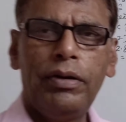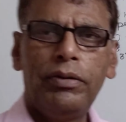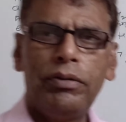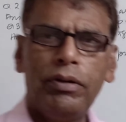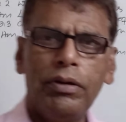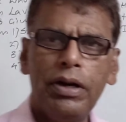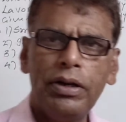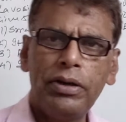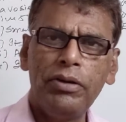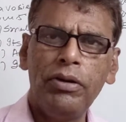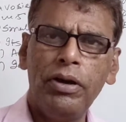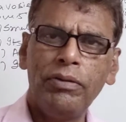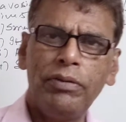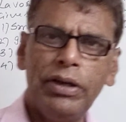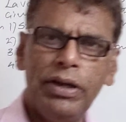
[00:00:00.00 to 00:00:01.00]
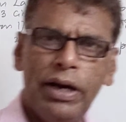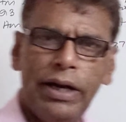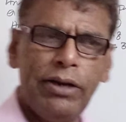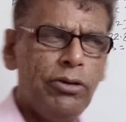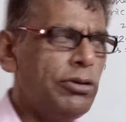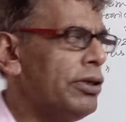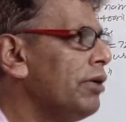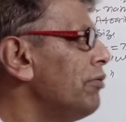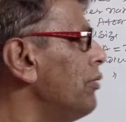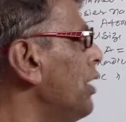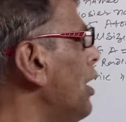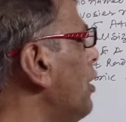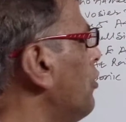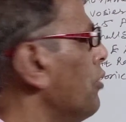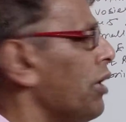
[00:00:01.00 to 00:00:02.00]
So continuing with hydrogen, we
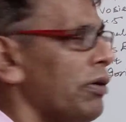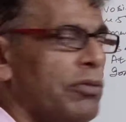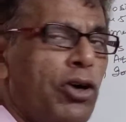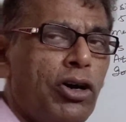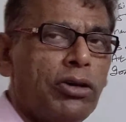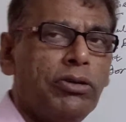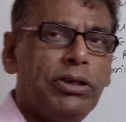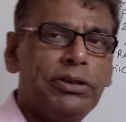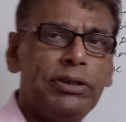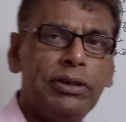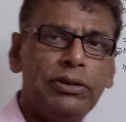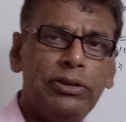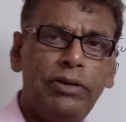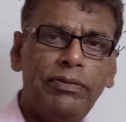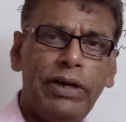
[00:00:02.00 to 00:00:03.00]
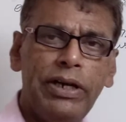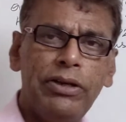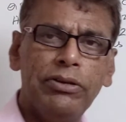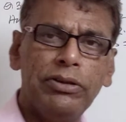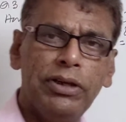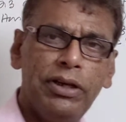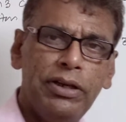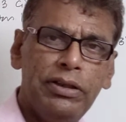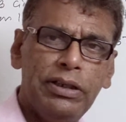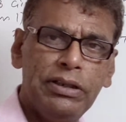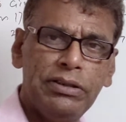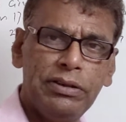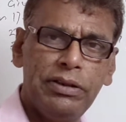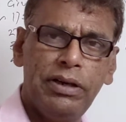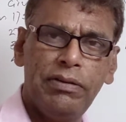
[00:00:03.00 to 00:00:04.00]
are doing more questions of hydrogen.
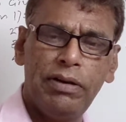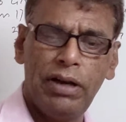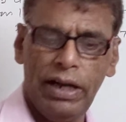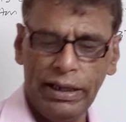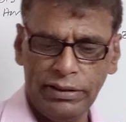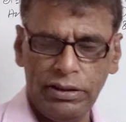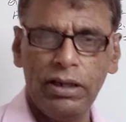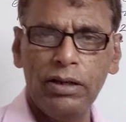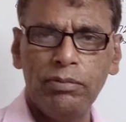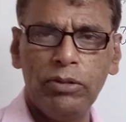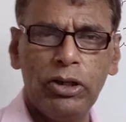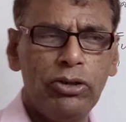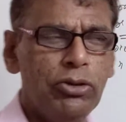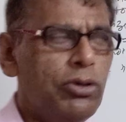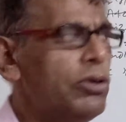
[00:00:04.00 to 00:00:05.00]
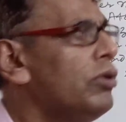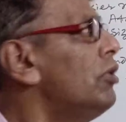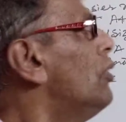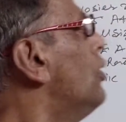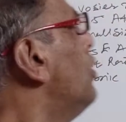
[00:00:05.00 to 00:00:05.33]
This is our lecture number 2.